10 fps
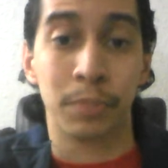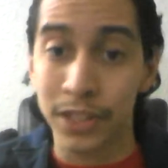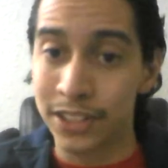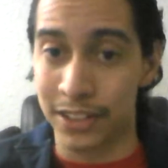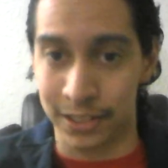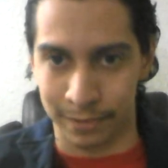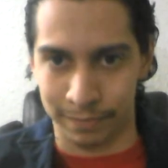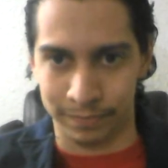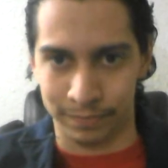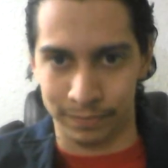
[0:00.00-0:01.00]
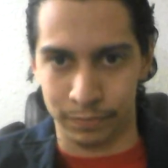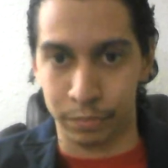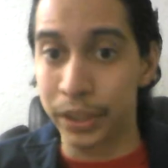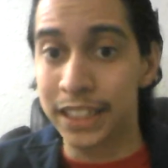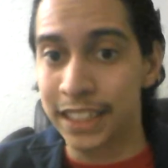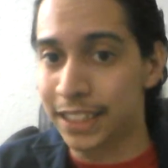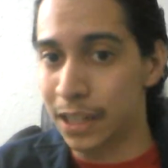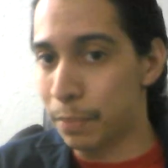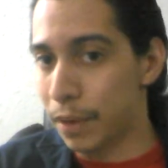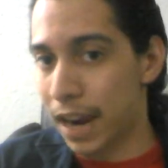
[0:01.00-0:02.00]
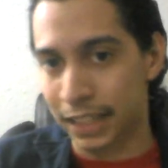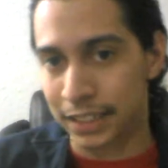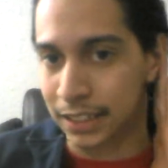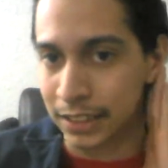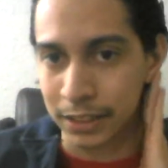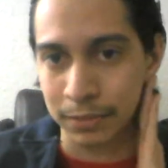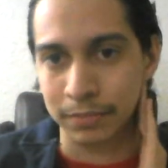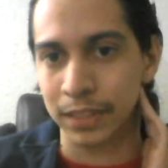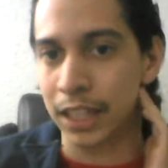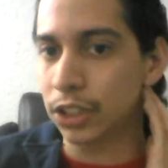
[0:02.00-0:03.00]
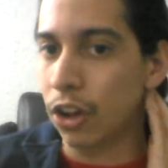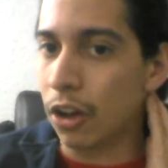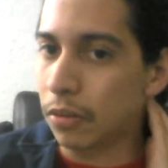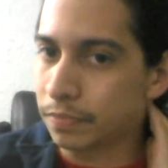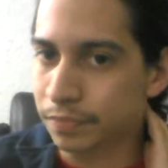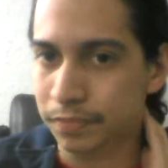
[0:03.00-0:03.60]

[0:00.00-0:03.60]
preseason. Preseason and practices. That's all.